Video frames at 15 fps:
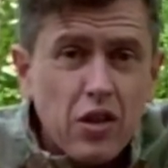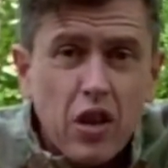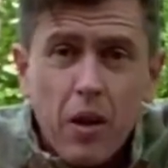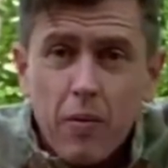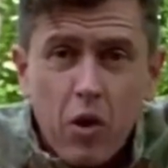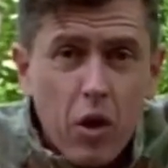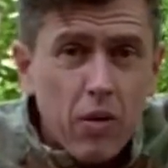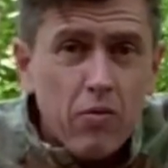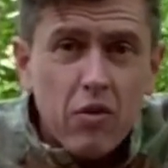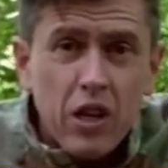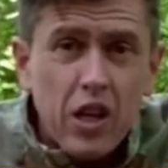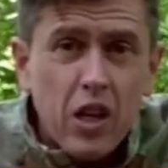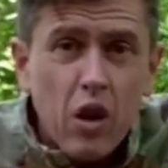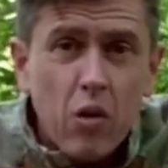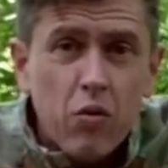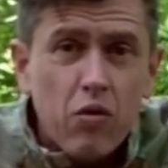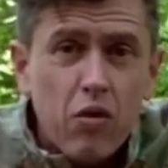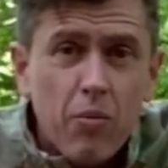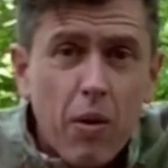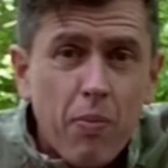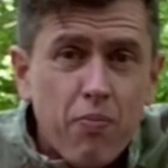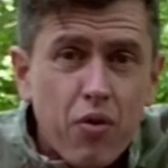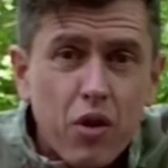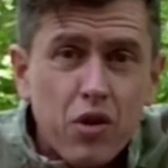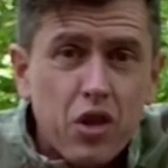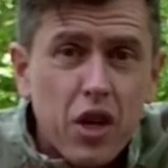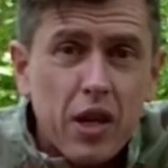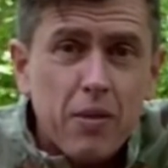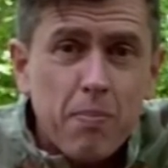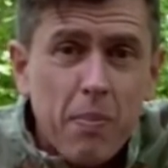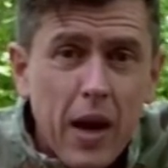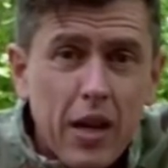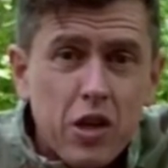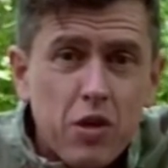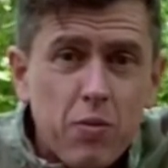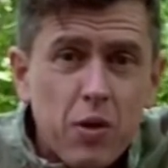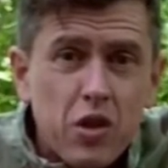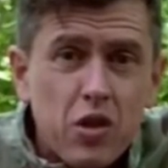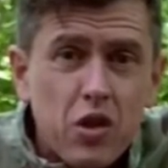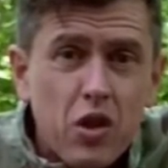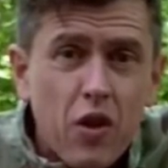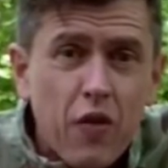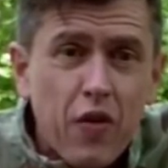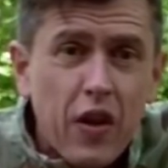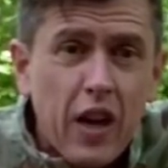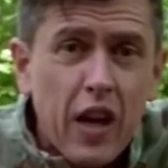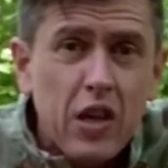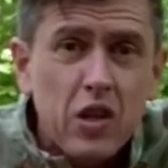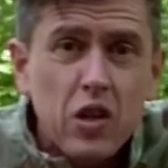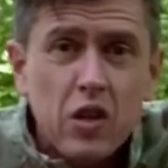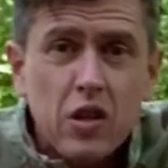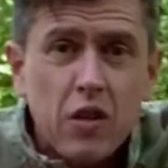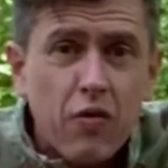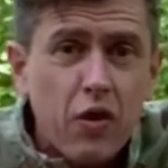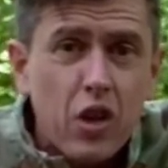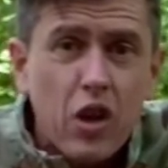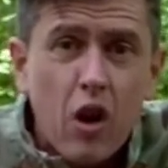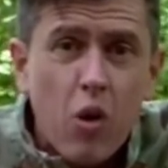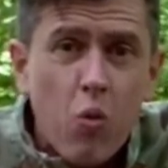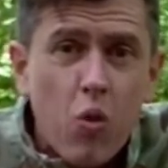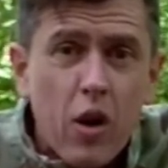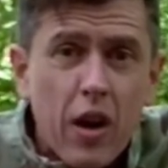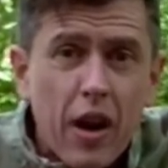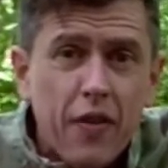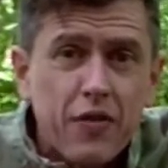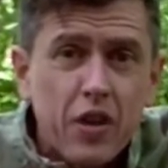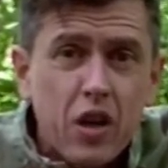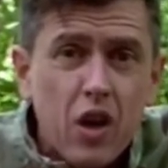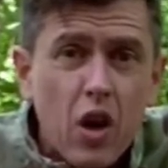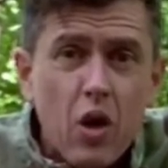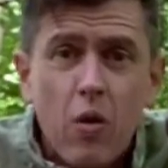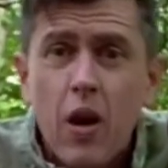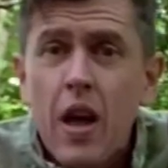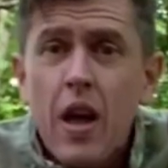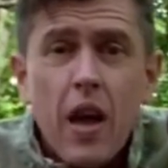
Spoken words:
I'm currently going through my project management certifications. I've only got one left to go.